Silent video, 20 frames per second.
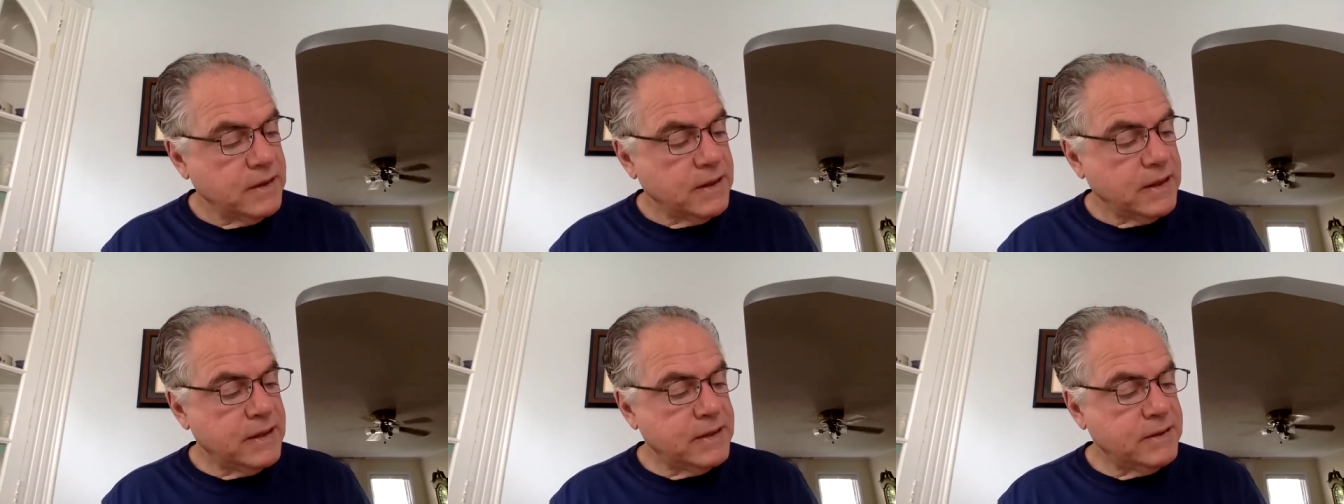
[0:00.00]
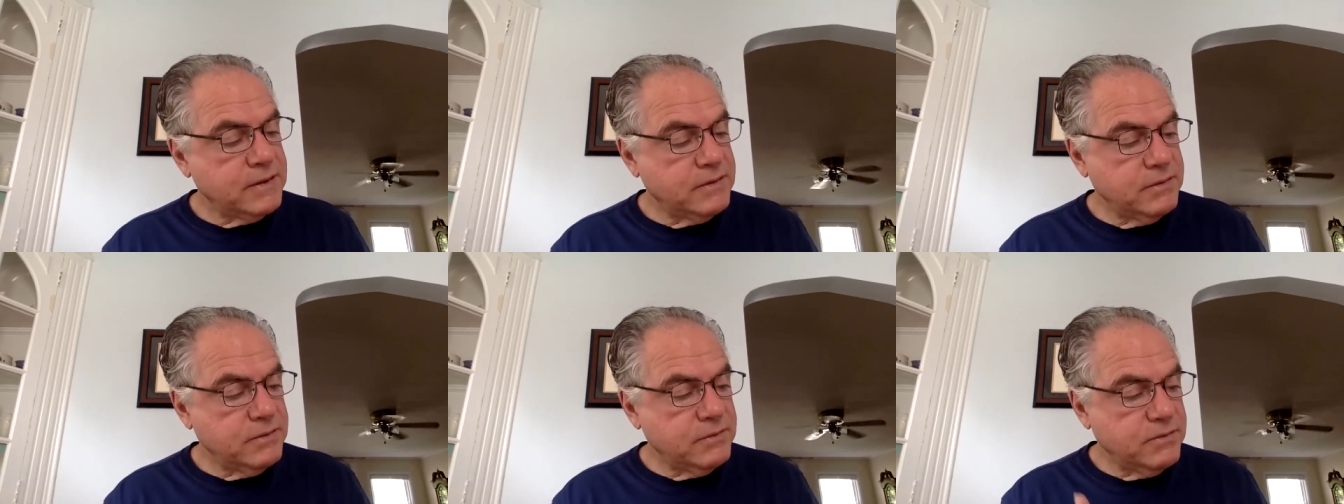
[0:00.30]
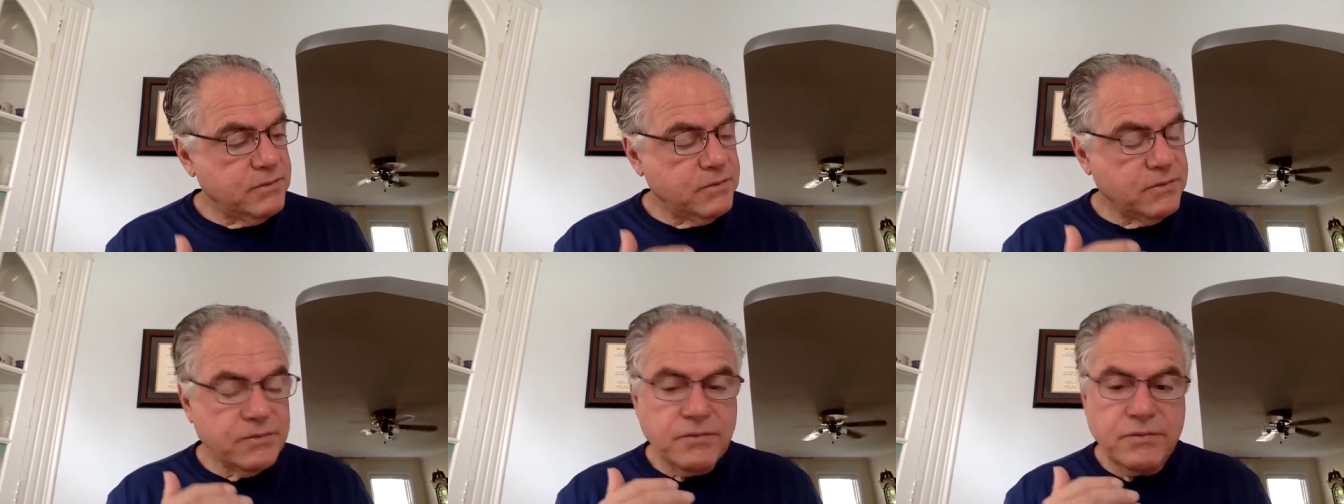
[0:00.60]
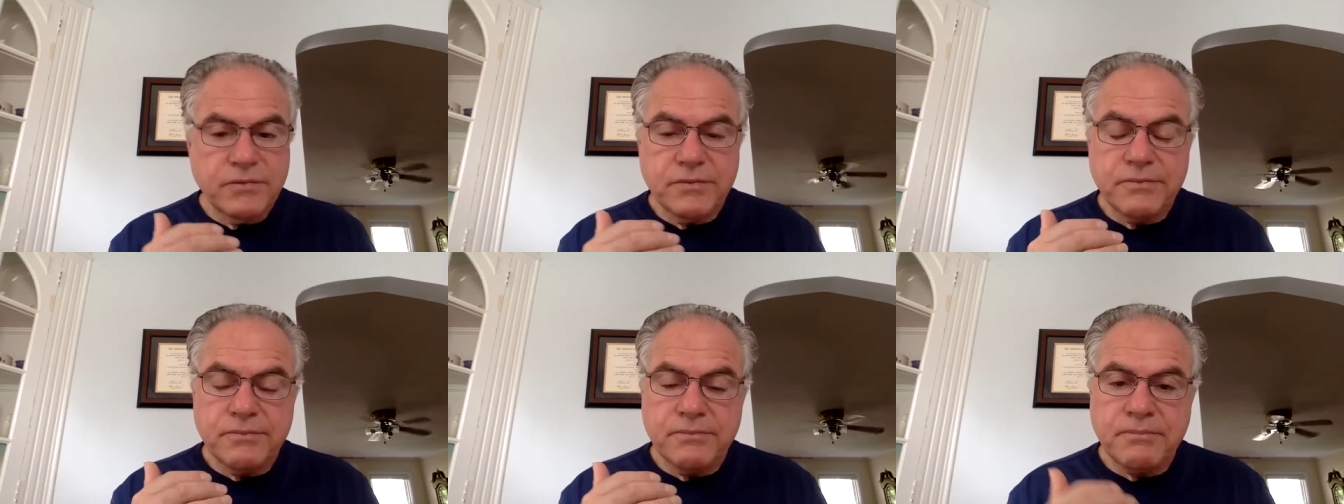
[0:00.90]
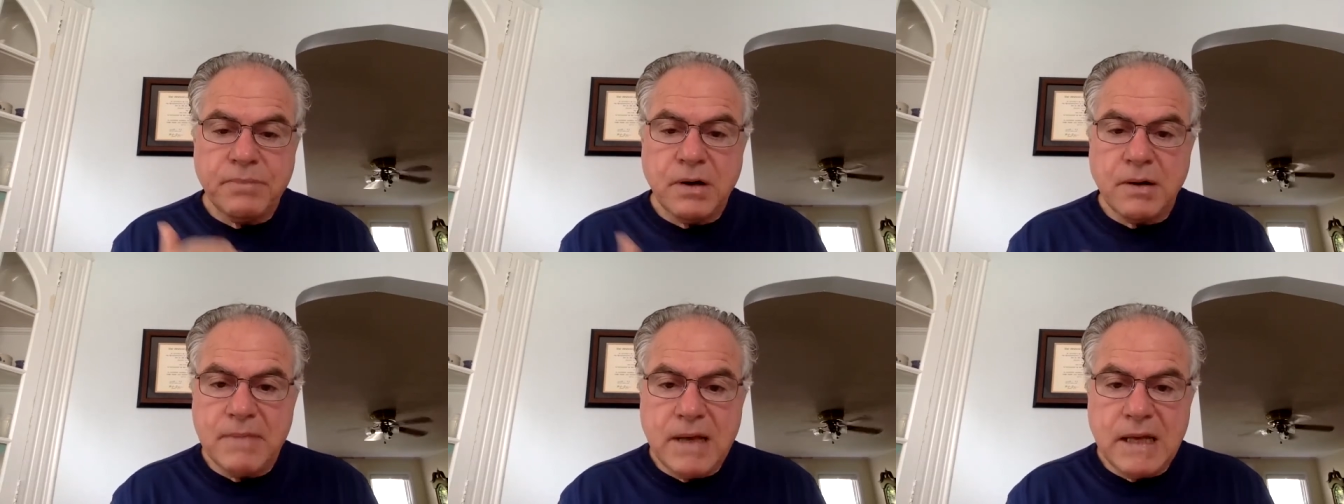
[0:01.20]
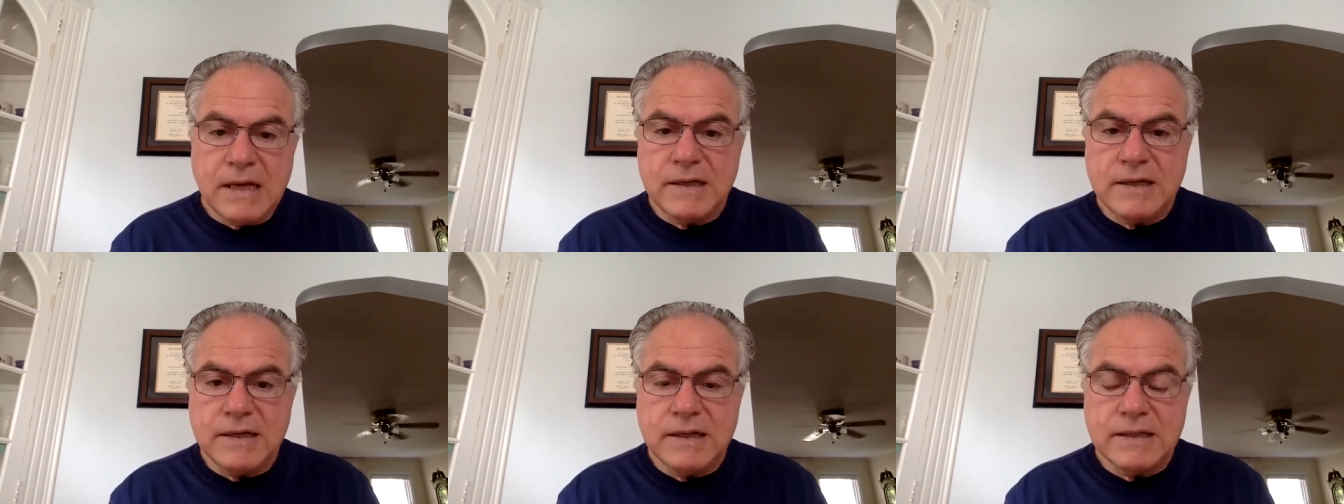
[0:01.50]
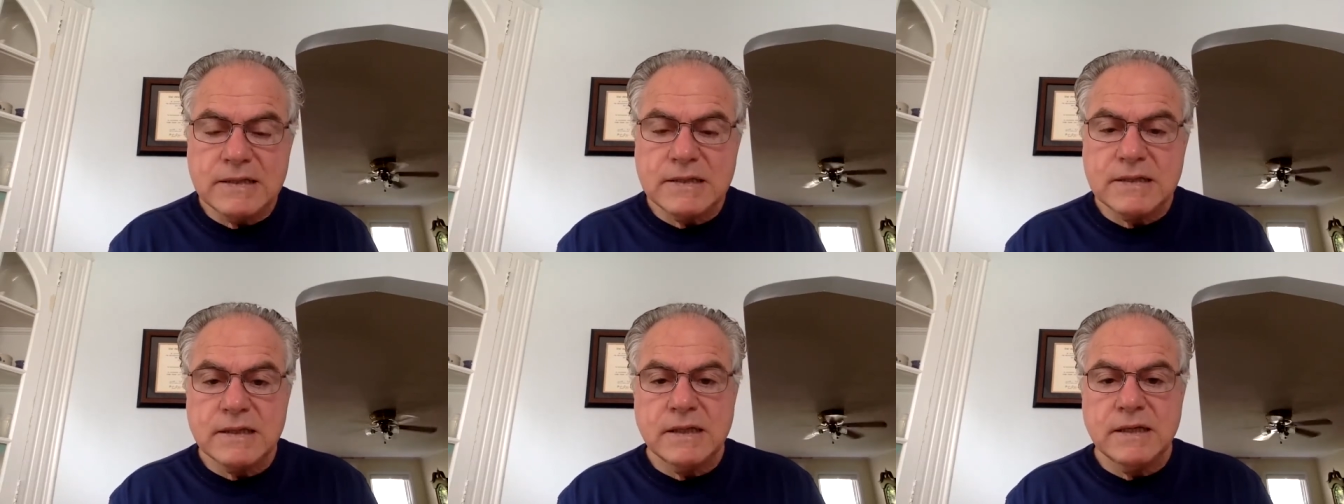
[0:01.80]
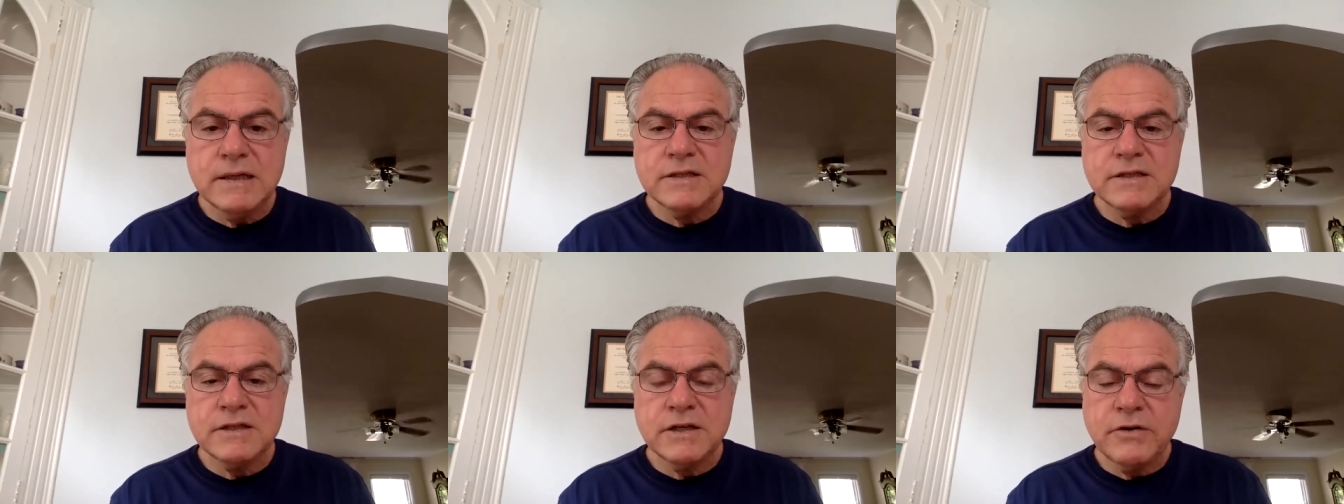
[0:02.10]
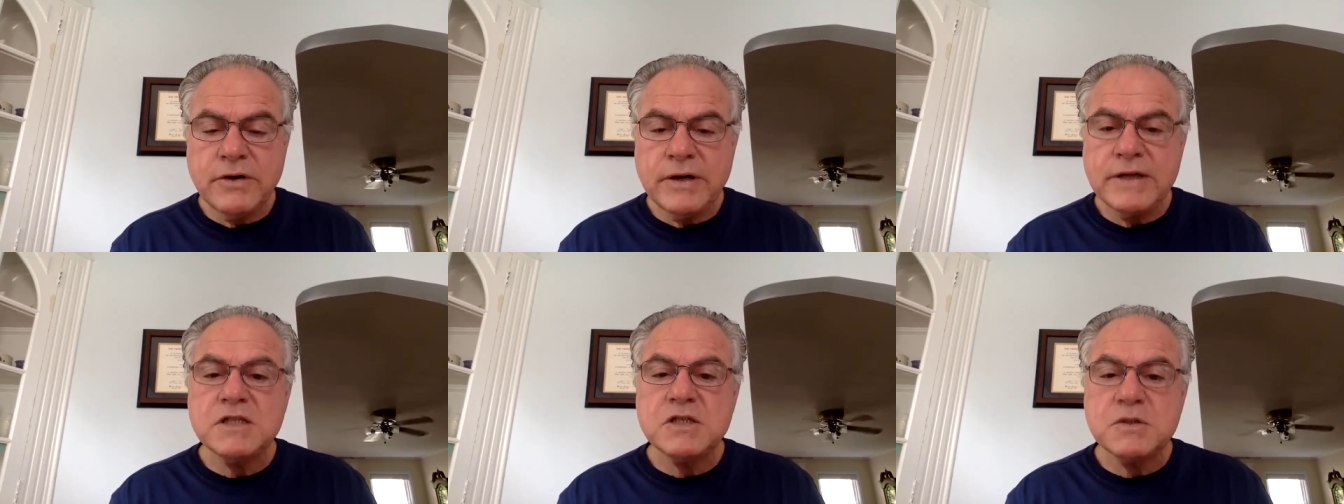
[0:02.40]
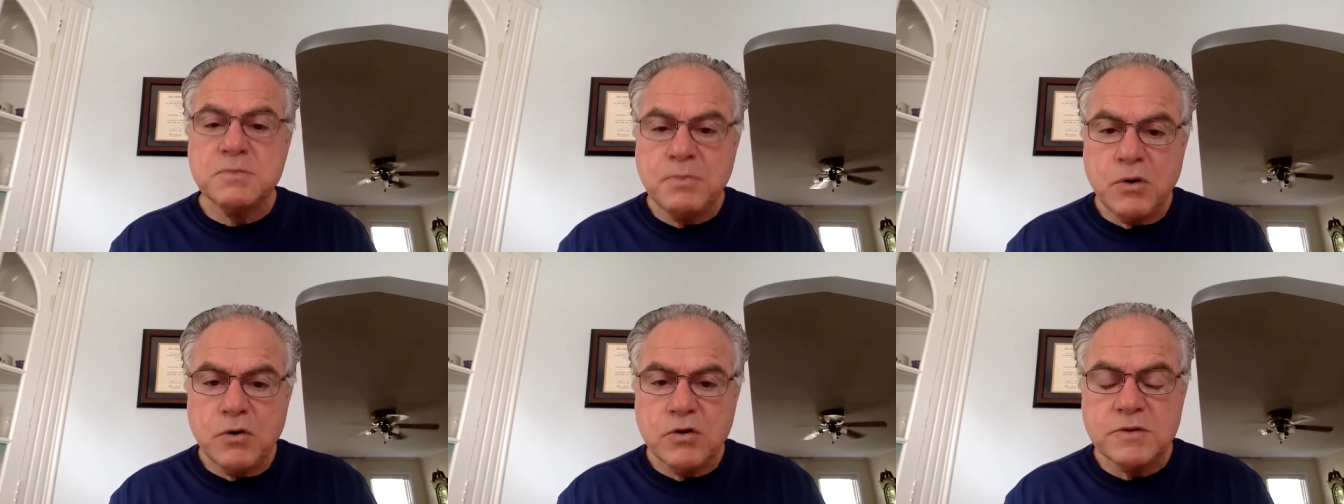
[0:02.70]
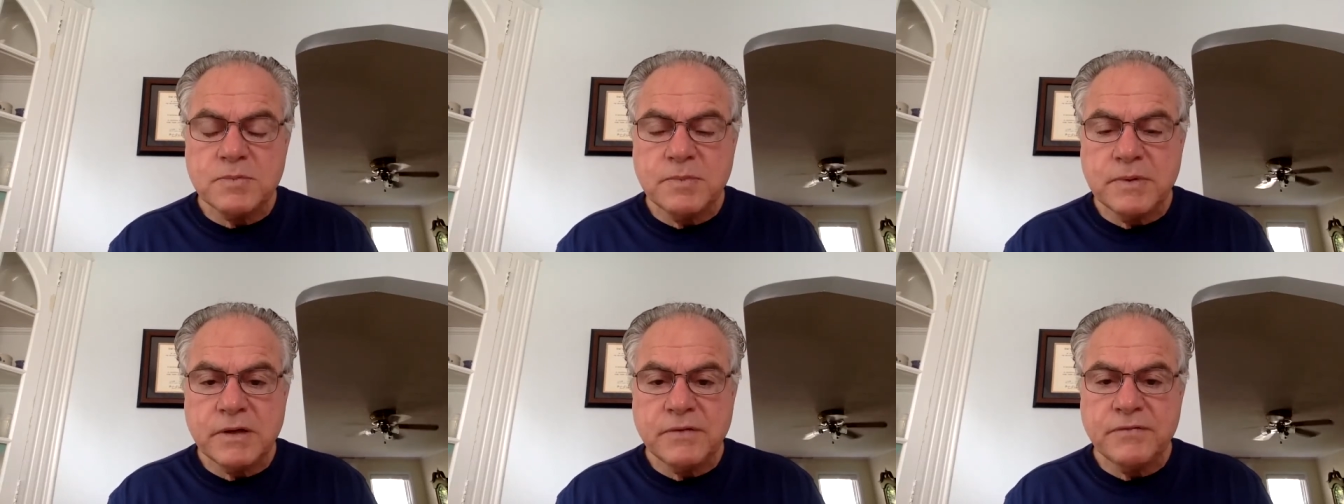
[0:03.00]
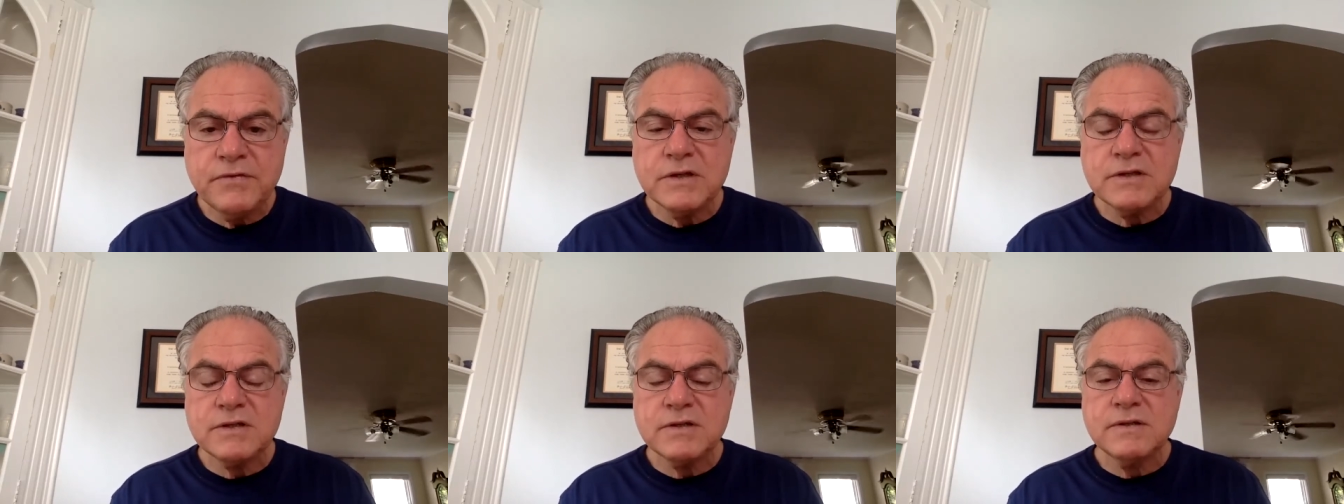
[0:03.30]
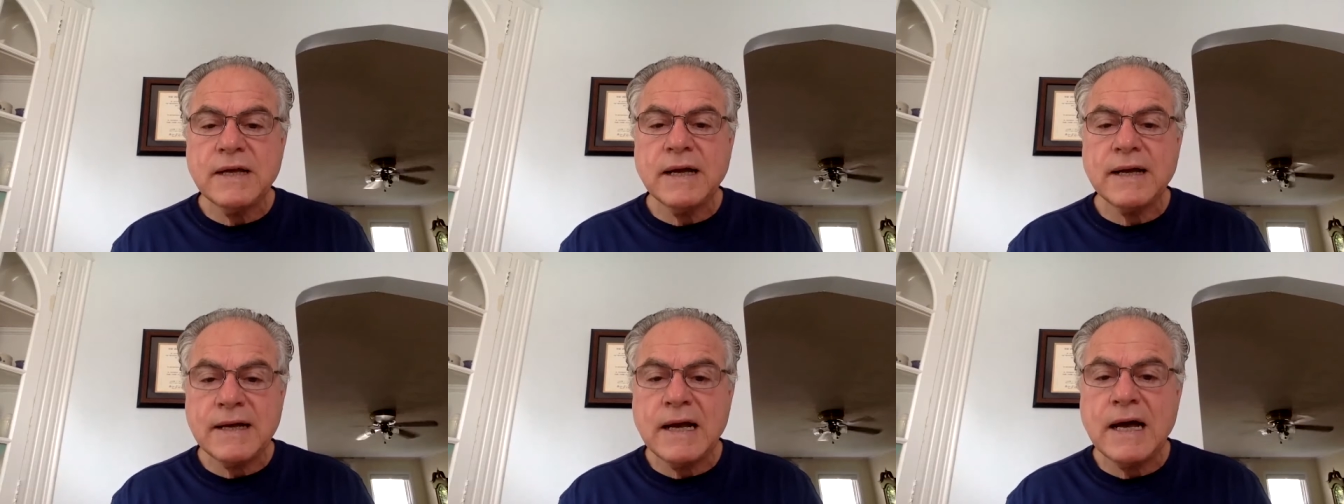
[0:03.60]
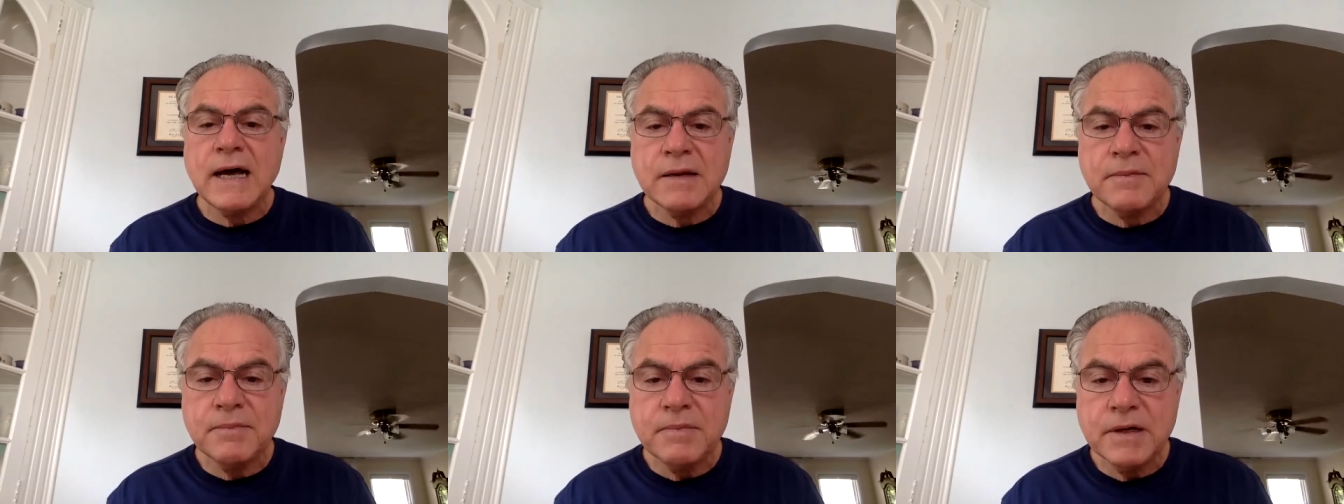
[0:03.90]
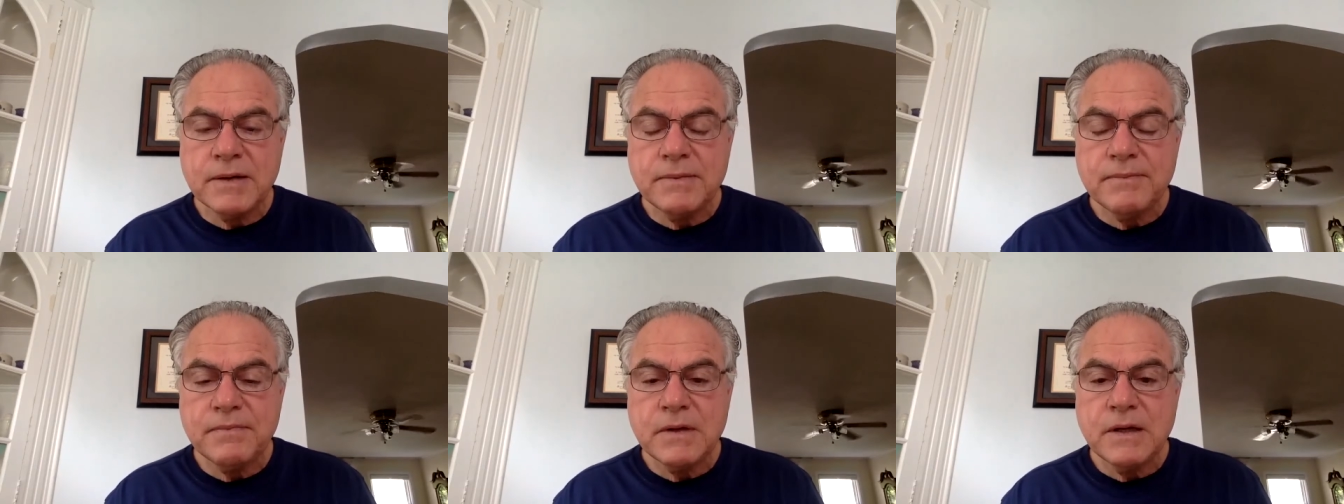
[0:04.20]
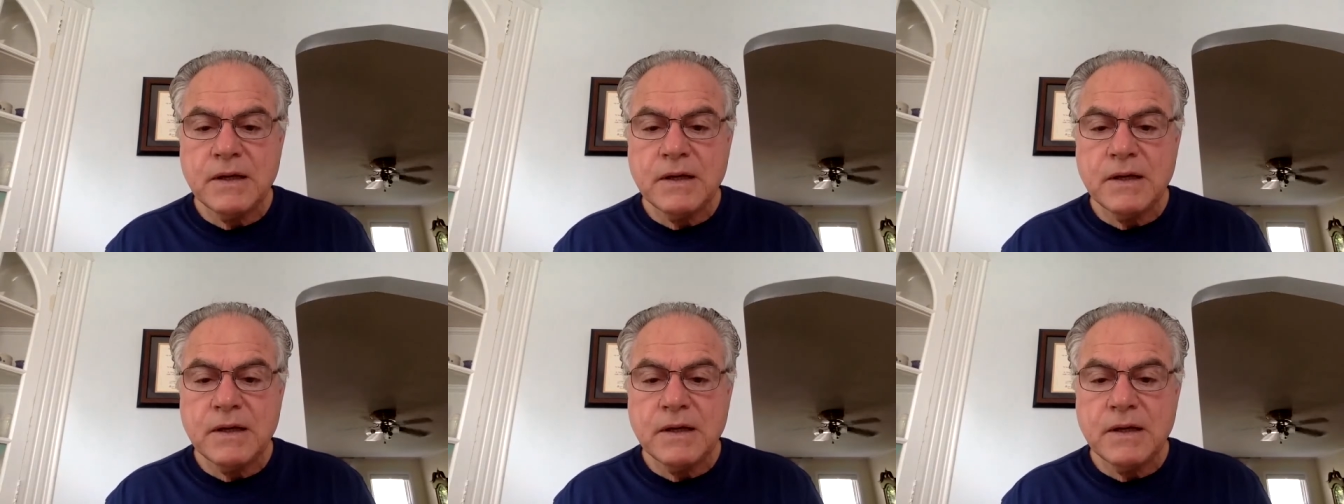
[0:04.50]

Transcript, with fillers: And Parmenides is the great spokesman of this dichotomy